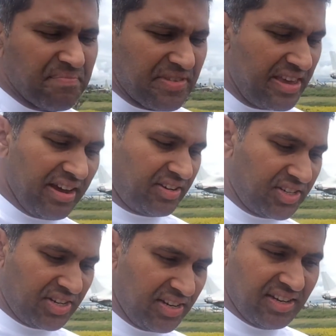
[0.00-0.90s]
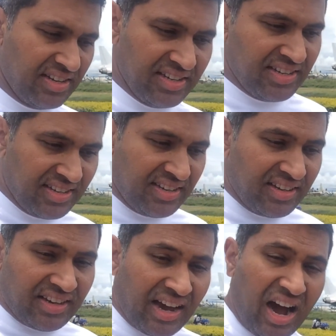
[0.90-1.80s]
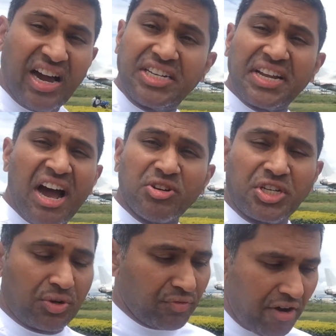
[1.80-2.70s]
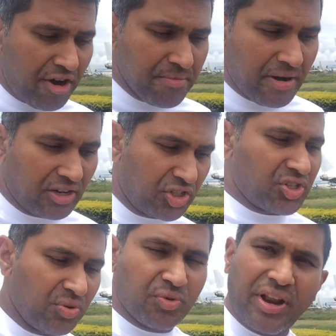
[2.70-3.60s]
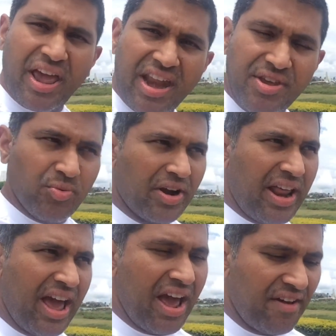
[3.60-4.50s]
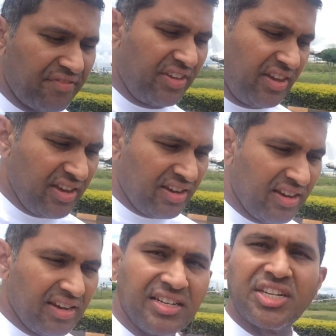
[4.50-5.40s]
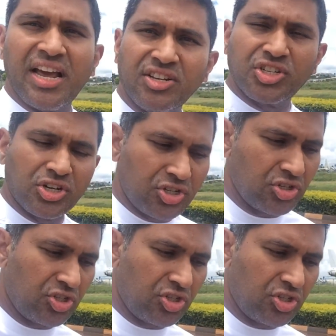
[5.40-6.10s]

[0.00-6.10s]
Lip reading: Yet, I doubt it very much would anyone have the intention to